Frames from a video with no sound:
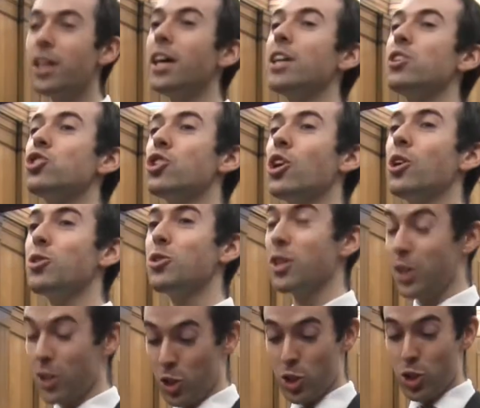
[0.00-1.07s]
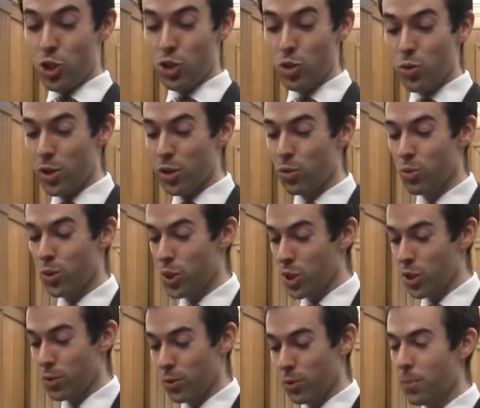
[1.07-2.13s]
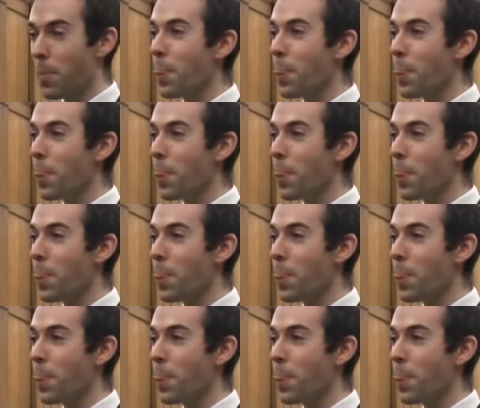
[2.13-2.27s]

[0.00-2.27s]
enchanting, soothing to the soul.